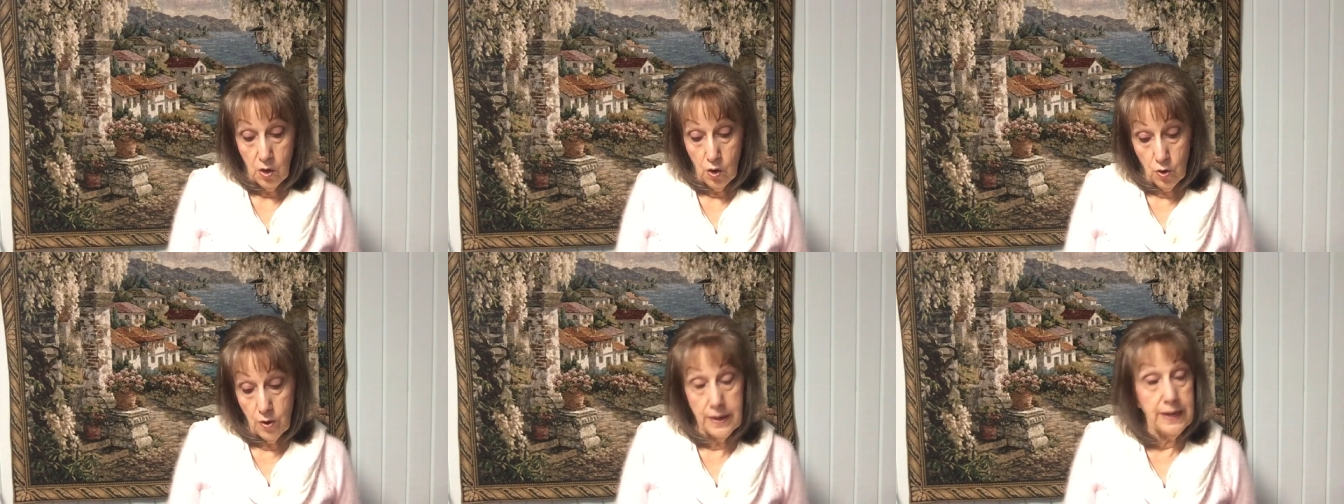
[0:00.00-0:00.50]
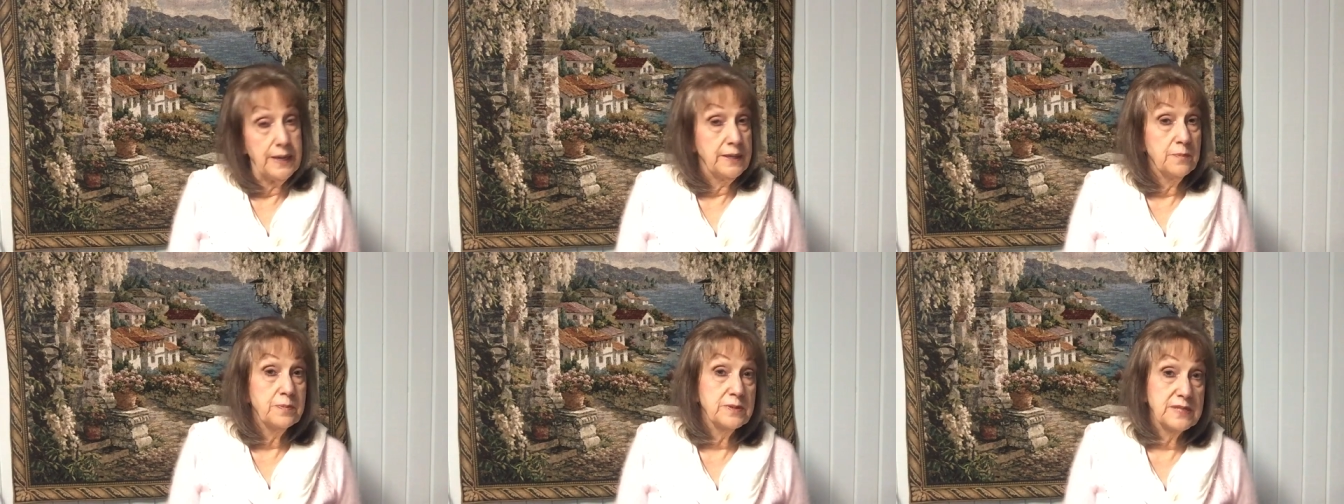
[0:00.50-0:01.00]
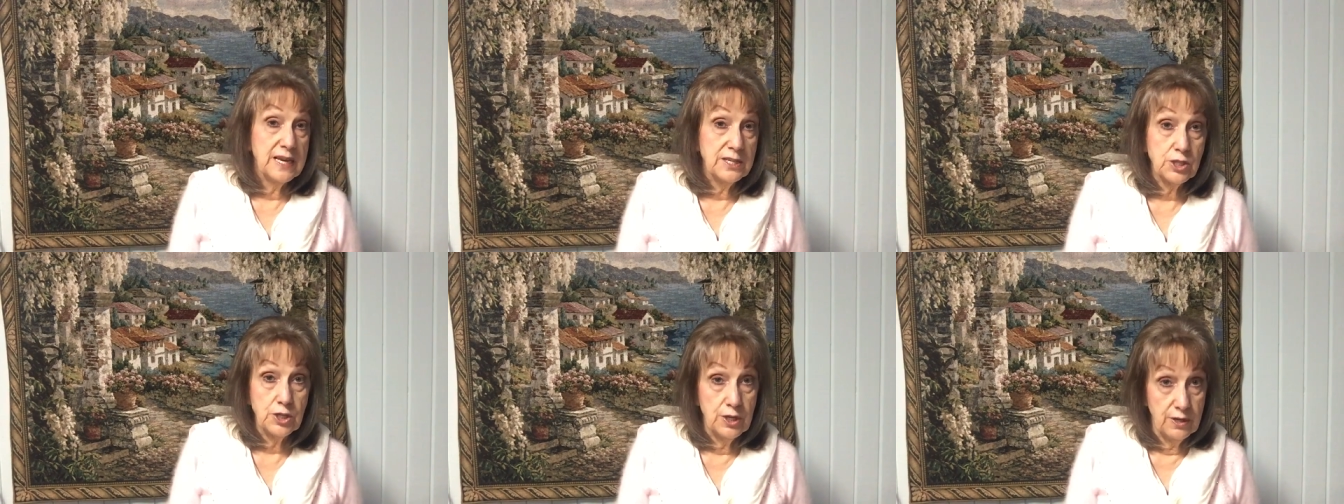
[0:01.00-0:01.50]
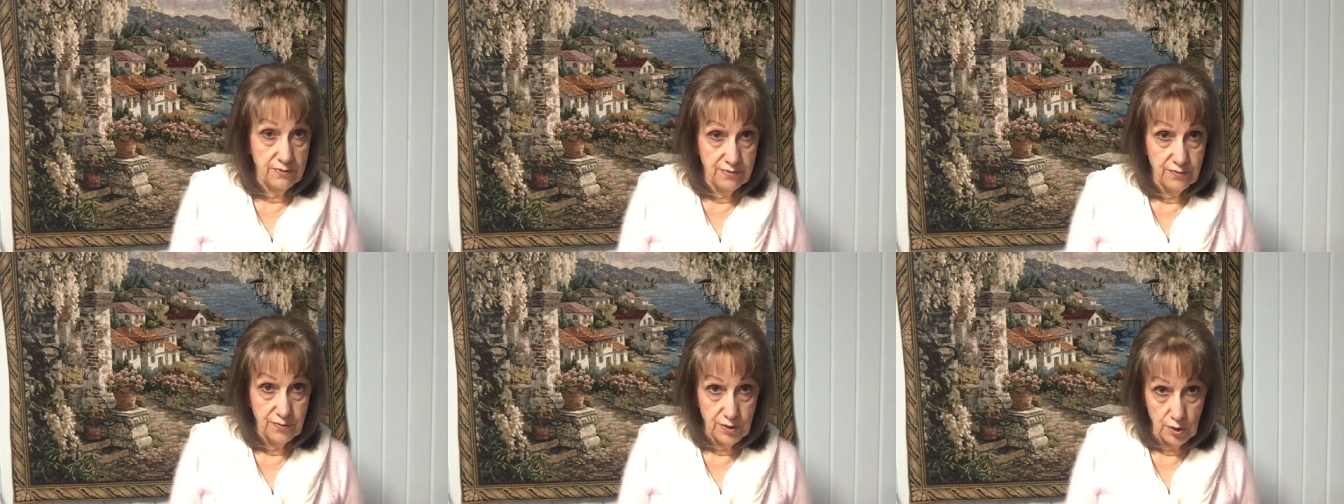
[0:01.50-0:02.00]
or in the possession of
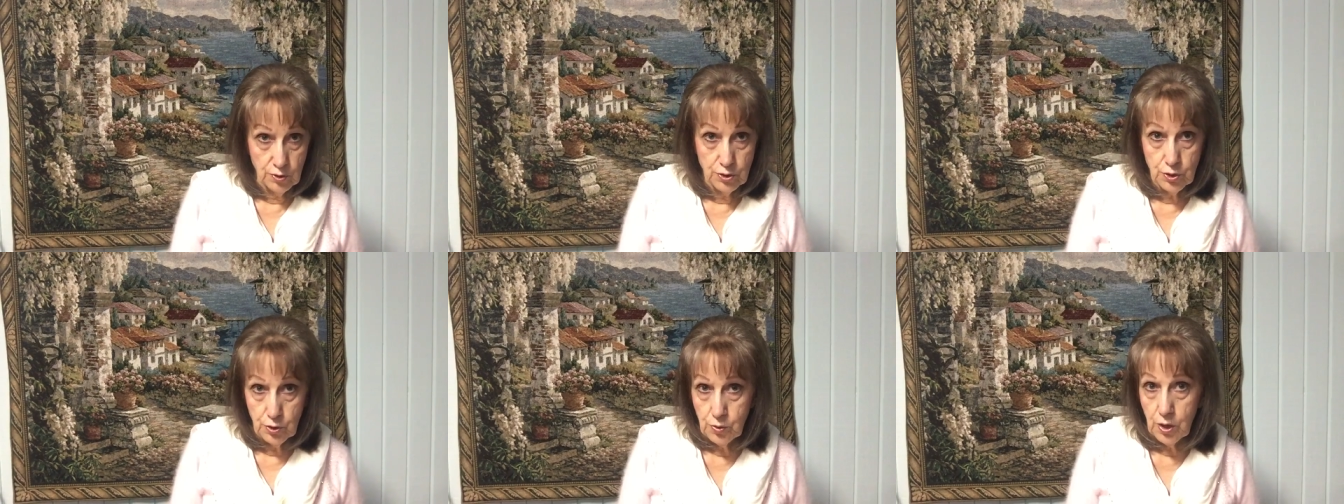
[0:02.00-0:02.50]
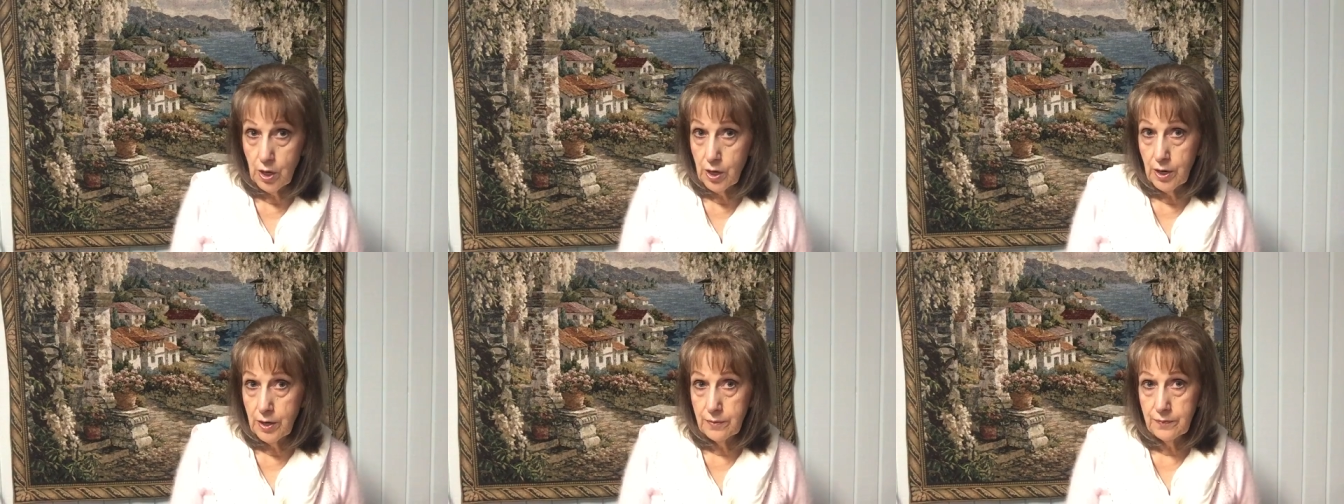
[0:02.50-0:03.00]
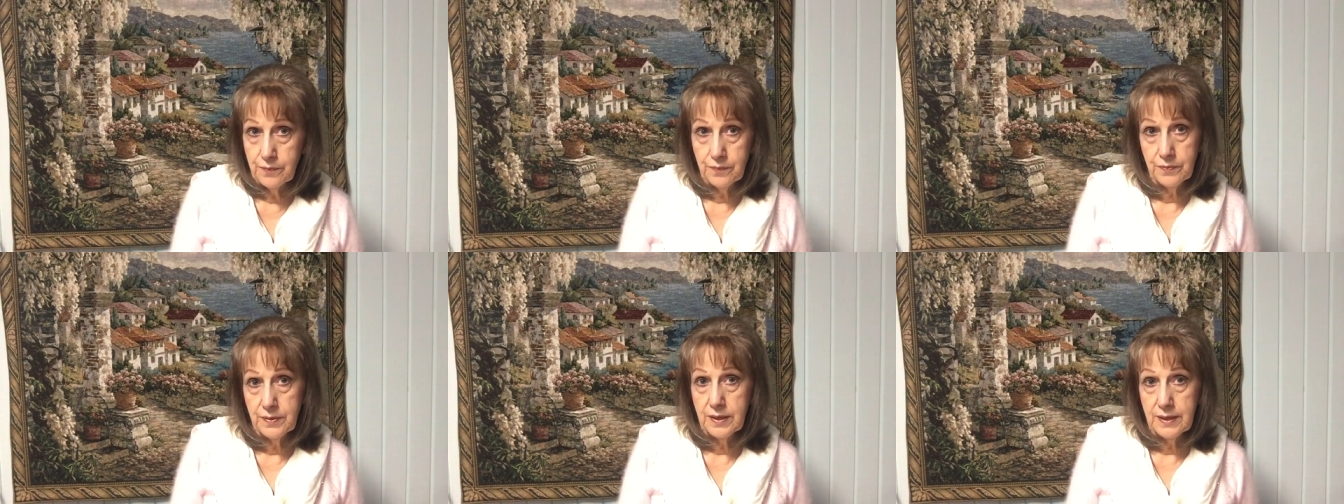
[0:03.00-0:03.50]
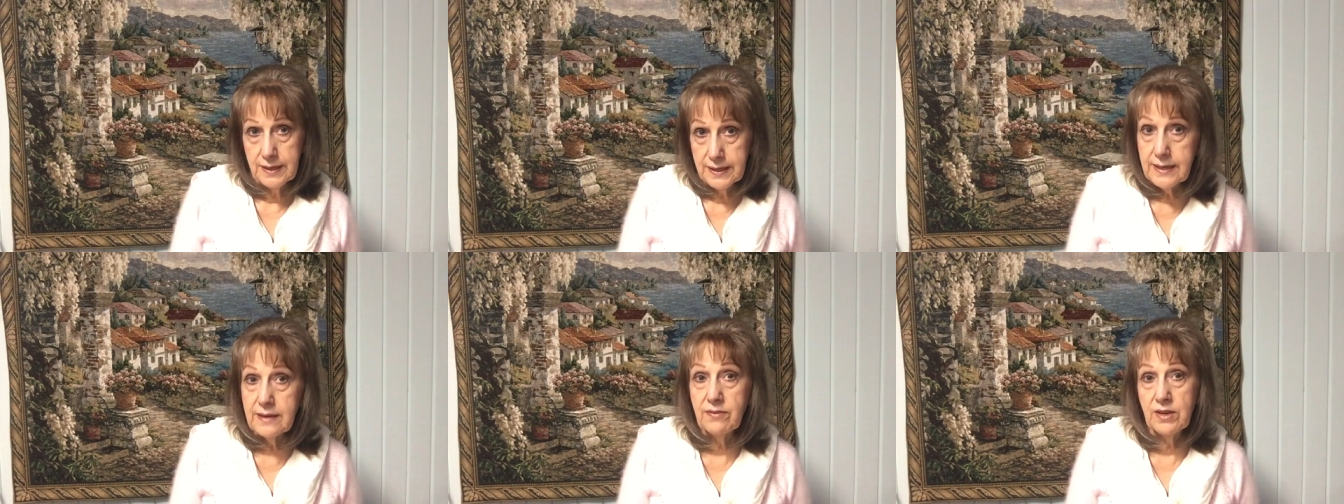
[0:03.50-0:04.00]
those who are
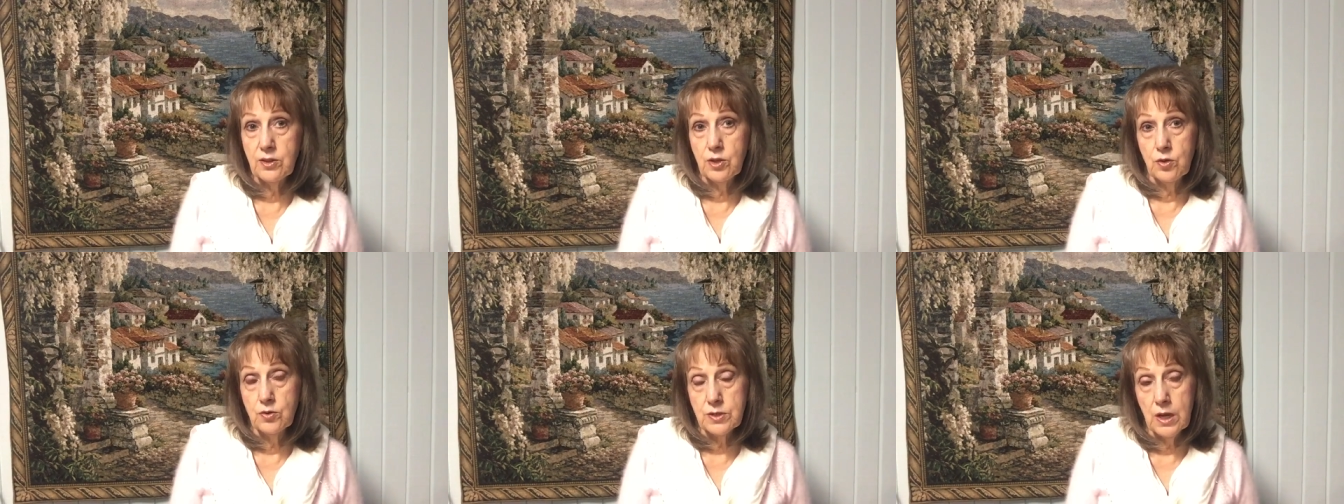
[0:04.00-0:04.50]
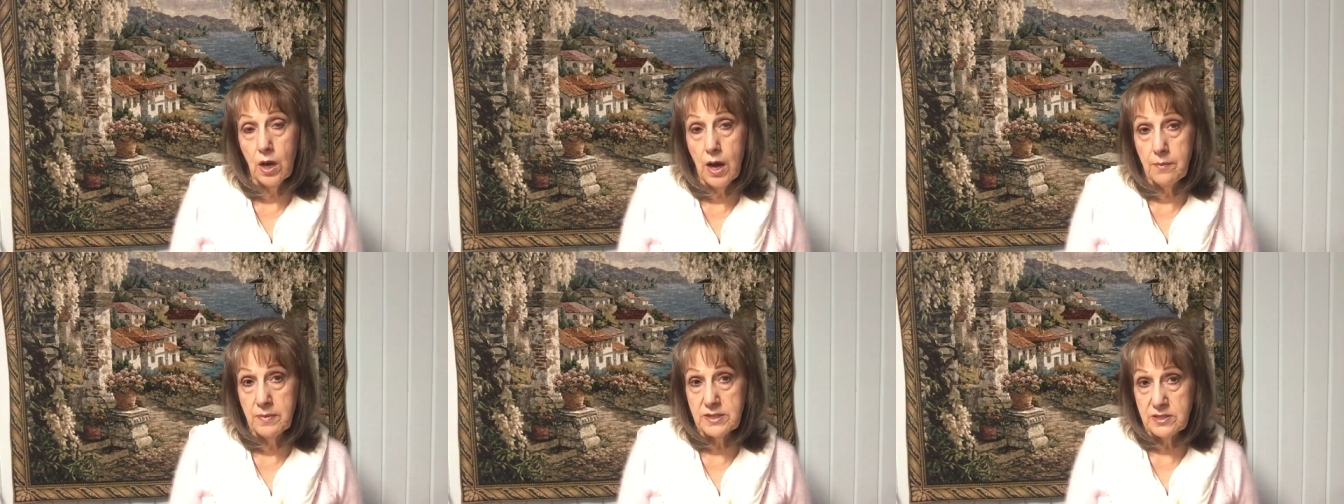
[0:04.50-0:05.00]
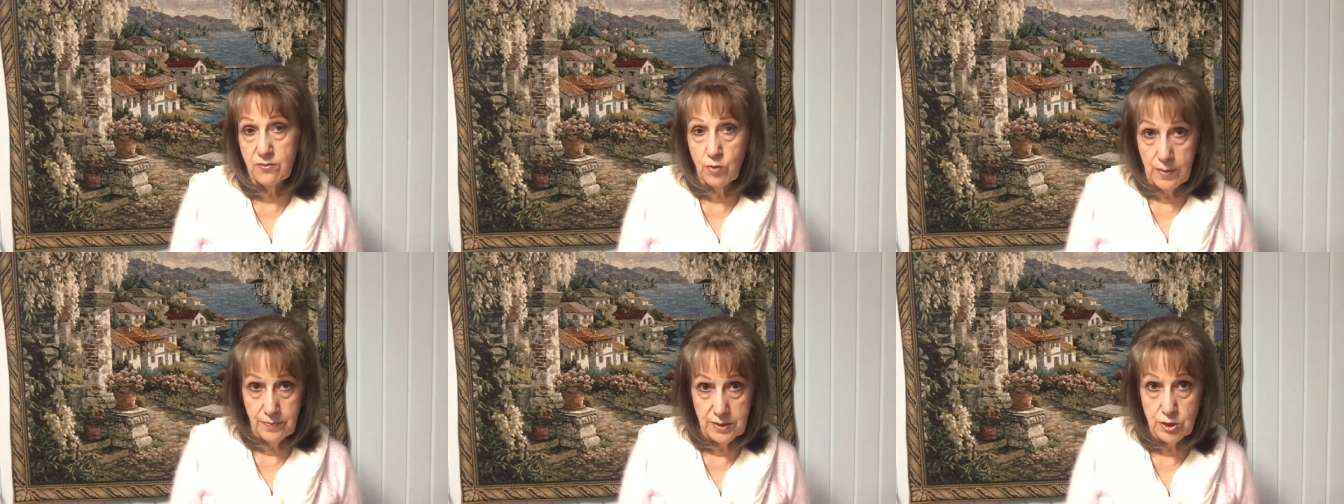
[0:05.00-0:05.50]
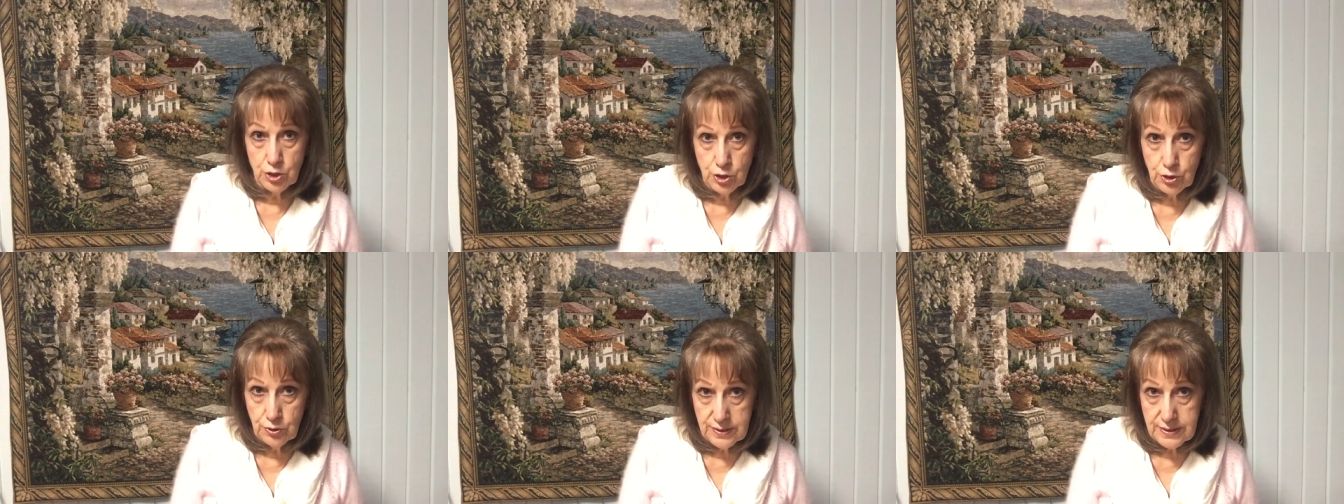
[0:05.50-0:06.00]
giving those allotments of weapons
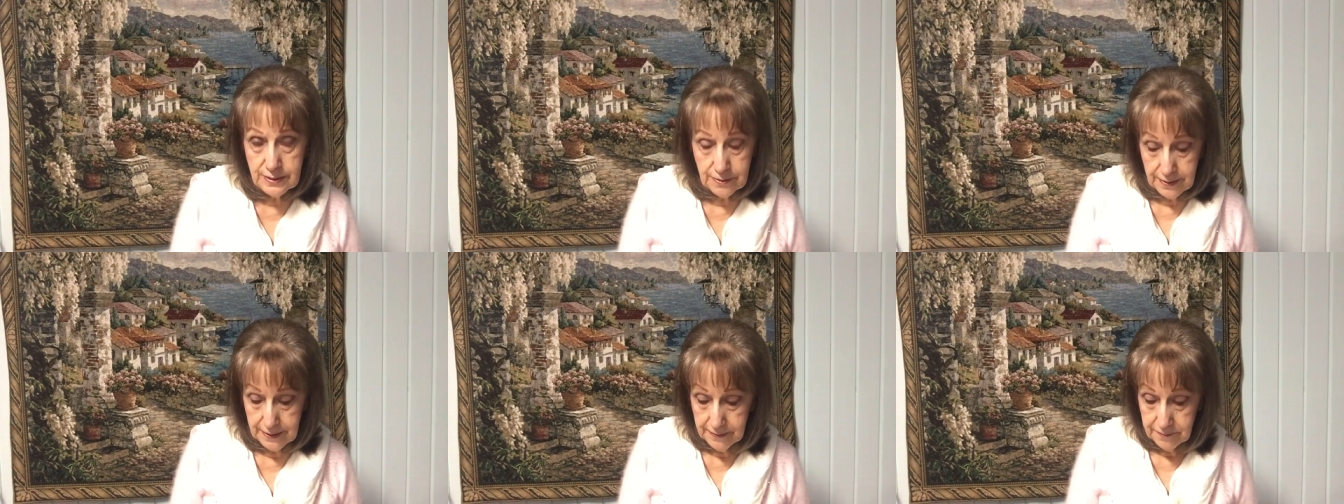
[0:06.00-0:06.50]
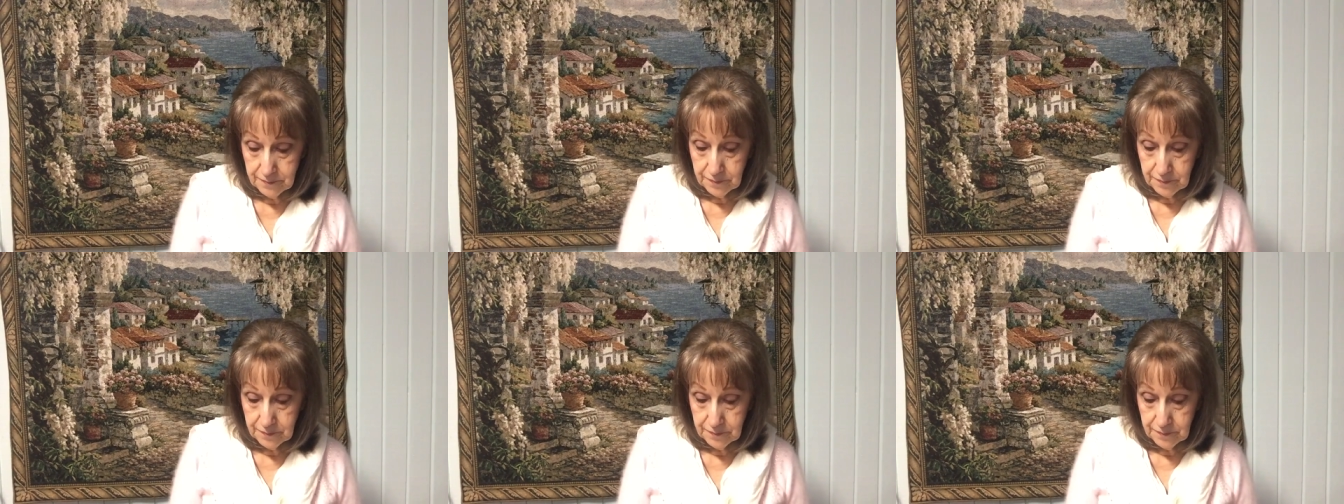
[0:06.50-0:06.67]
to Syria.